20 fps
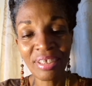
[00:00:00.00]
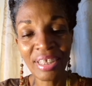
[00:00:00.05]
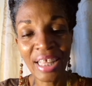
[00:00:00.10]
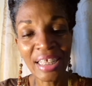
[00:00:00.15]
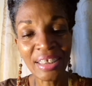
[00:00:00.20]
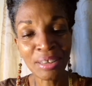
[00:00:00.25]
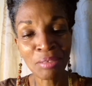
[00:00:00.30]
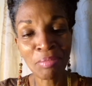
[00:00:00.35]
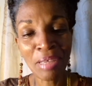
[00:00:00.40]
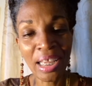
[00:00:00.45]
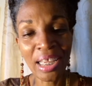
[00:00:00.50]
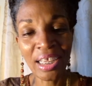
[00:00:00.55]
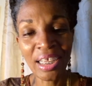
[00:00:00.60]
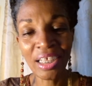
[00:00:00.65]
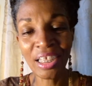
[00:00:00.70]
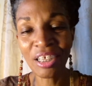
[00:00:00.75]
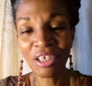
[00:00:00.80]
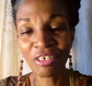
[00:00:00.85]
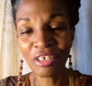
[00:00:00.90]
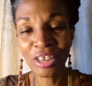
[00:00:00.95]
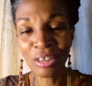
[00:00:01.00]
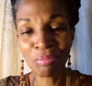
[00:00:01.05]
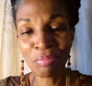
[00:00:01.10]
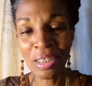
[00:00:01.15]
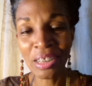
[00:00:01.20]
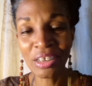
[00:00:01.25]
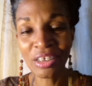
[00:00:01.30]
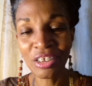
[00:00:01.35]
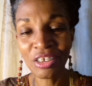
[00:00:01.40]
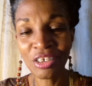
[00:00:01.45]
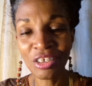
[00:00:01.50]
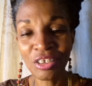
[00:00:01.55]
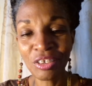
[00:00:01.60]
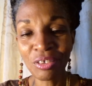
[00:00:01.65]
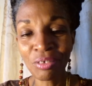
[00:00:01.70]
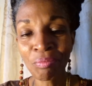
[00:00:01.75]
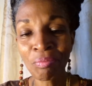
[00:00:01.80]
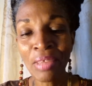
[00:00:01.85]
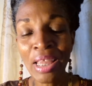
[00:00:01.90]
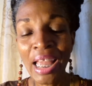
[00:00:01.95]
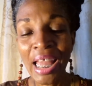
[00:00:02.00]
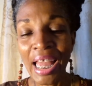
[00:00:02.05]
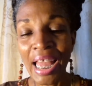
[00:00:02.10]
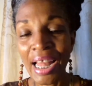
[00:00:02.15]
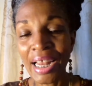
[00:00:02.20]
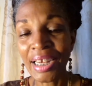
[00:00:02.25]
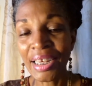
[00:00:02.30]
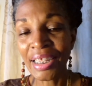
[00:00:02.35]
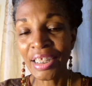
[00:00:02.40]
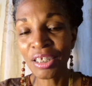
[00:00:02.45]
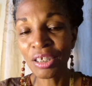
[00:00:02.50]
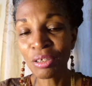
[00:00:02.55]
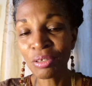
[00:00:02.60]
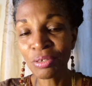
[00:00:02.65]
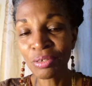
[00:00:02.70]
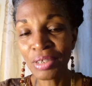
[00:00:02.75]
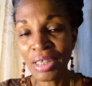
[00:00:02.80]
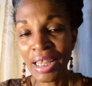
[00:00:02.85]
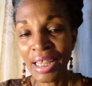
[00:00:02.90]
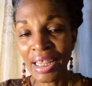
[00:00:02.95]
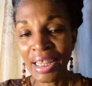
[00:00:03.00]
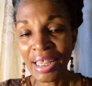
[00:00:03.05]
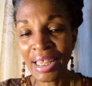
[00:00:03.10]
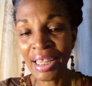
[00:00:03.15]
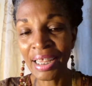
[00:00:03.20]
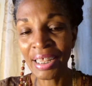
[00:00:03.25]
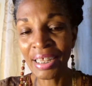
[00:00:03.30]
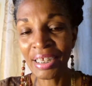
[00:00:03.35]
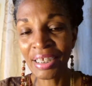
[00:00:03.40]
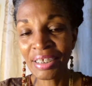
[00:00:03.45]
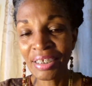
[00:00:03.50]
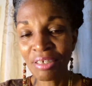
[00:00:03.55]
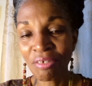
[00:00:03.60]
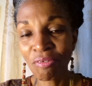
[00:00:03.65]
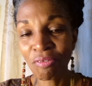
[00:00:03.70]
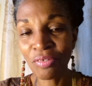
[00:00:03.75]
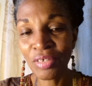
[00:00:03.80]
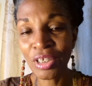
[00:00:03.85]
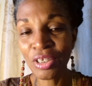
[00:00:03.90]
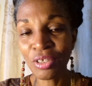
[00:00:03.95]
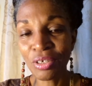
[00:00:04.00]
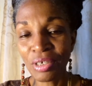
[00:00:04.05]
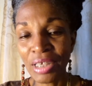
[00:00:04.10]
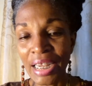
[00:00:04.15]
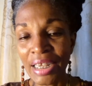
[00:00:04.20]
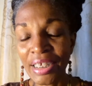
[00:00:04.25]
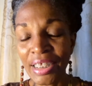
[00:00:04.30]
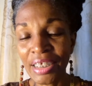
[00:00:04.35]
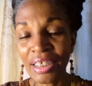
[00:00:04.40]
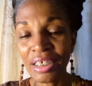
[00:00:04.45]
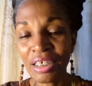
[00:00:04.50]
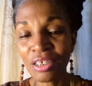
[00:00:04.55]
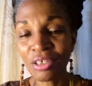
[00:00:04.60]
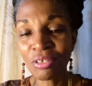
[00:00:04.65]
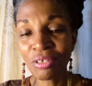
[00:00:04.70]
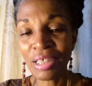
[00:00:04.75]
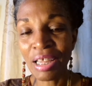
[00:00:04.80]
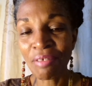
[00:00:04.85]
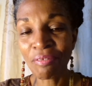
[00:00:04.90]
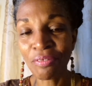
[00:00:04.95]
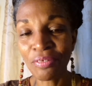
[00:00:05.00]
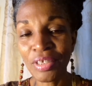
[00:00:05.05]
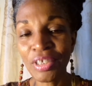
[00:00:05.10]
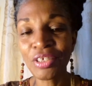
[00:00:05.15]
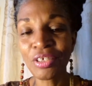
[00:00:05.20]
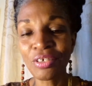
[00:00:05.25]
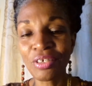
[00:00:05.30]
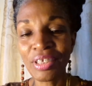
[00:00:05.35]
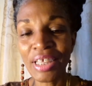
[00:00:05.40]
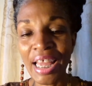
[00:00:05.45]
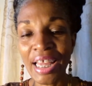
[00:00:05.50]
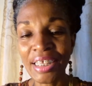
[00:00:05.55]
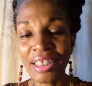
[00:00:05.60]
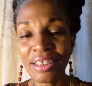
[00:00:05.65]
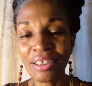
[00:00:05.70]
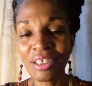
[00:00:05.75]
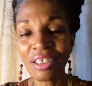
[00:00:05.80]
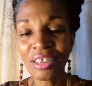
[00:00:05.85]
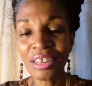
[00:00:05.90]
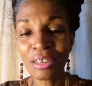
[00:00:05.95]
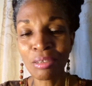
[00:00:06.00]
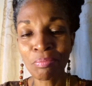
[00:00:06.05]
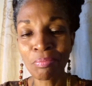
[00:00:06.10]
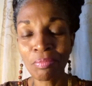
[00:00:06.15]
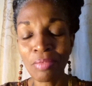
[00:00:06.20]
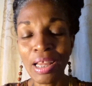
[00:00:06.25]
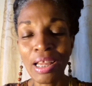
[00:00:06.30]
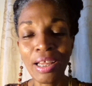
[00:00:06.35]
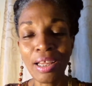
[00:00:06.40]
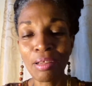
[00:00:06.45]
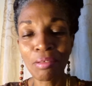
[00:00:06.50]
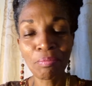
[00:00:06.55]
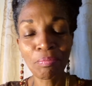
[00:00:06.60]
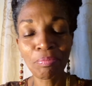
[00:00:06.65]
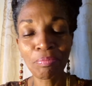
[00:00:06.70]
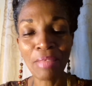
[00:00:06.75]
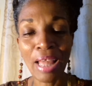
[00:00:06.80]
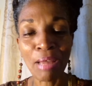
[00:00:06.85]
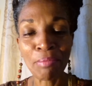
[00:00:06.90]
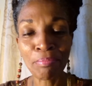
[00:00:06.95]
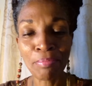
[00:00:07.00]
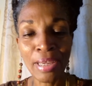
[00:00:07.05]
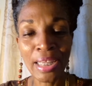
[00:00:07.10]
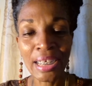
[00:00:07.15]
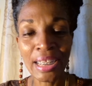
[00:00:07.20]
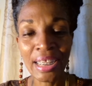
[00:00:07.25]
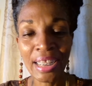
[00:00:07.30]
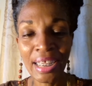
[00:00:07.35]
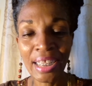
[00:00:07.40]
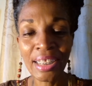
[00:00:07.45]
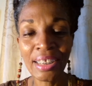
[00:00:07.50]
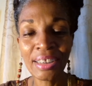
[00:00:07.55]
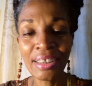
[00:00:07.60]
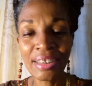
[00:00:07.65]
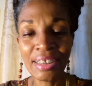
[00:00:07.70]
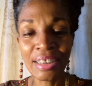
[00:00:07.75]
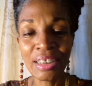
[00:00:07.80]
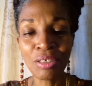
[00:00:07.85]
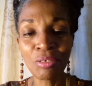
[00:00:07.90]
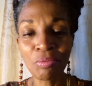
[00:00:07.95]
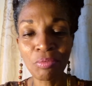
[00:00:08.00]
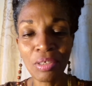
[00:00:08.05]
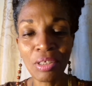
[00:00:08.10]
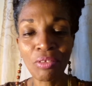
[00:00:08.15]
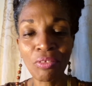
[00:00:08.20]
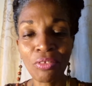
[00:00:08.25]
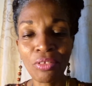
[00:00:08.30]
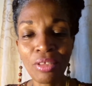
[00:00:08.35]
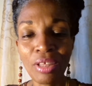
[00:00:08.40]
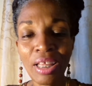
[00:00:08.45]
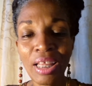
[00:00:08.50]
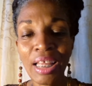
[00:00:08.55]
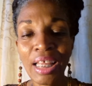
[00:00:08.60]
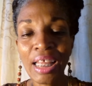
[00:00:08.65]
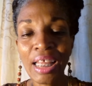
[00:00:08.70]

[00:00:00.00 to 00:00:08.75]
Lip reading: that's my encouragement to you. I'll include a link to a video that that Benny Hinn did with